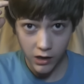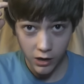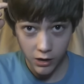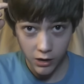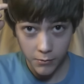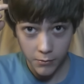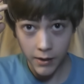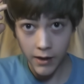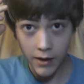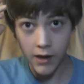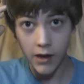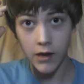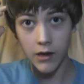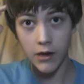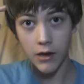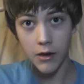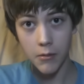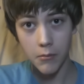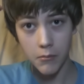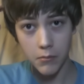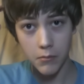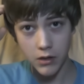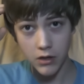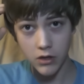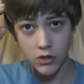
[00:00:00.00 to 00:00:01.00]
in your
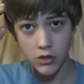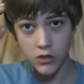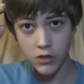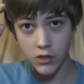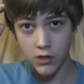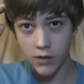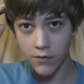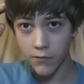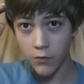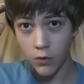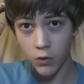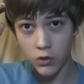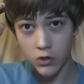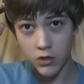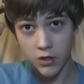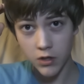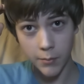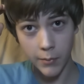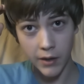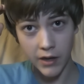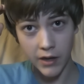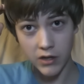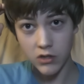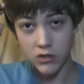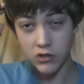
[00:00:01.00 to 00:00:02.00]
mind picture the fourth
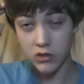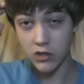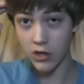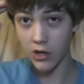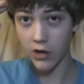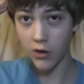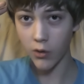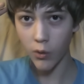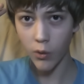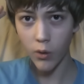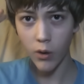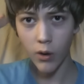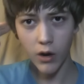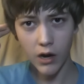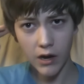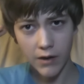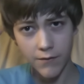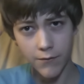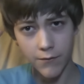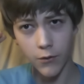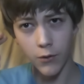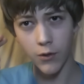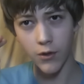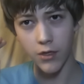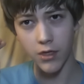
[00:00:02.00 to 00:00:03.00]
dimension or
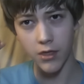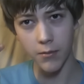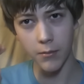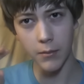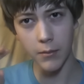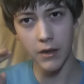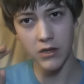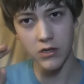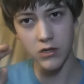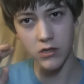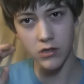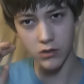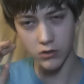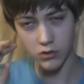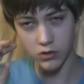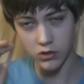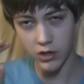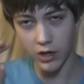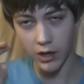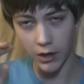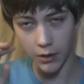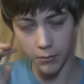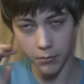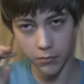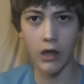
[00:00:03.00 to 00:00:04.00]
a fourth dimensional
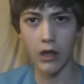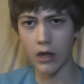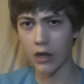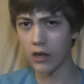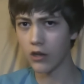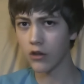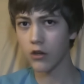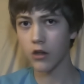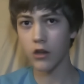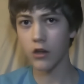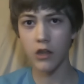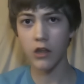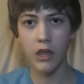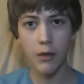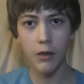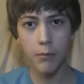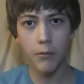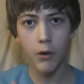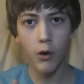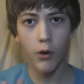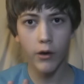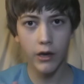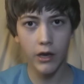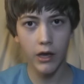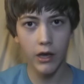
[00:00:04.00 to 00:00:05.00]
shape. And you can
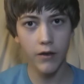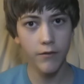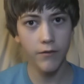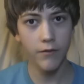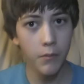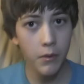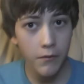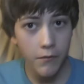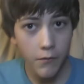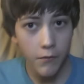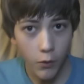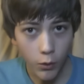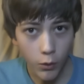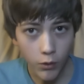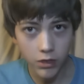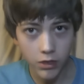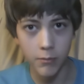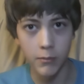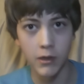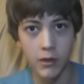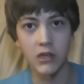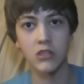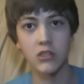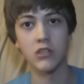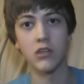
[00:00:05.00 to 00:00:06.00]
keep going on from the fourth
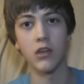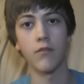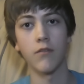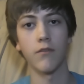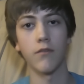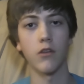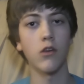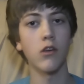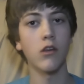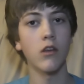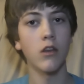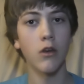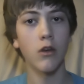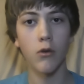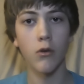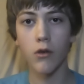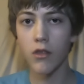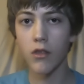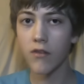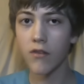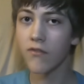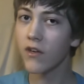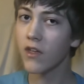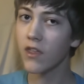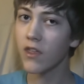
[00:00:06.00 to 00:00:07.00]
dimension even. You can go
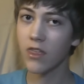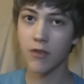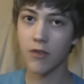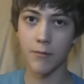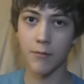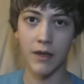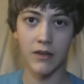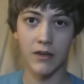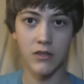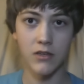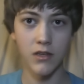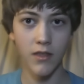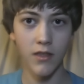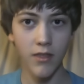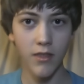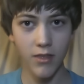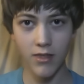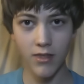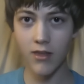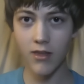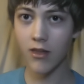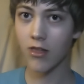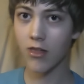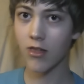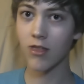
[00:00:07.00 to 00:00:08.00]
to the fifth dimension, the
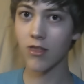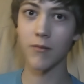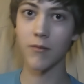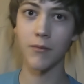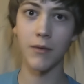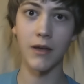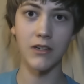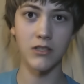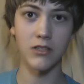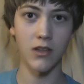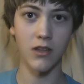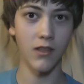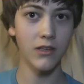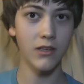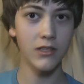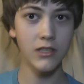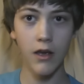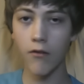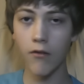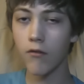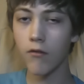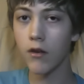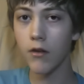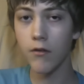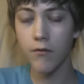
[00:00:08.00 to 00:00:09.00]
sixth dimension, the
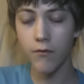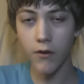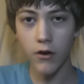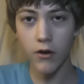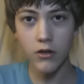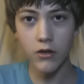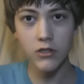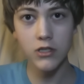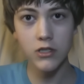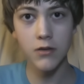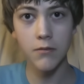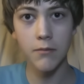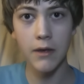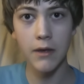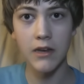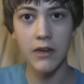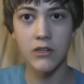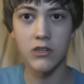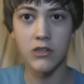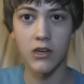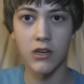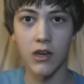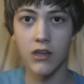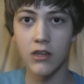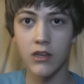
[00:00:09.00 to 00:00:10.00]
71st
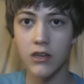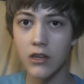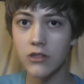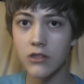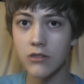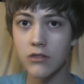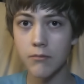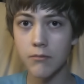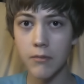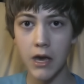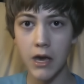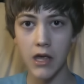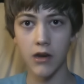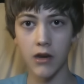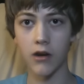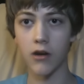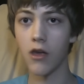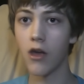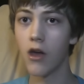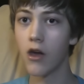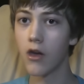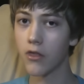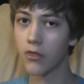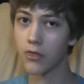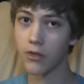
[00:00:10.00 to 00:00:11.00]
dimension. It doesn't
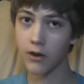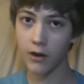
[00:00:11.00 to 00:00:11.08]
matter.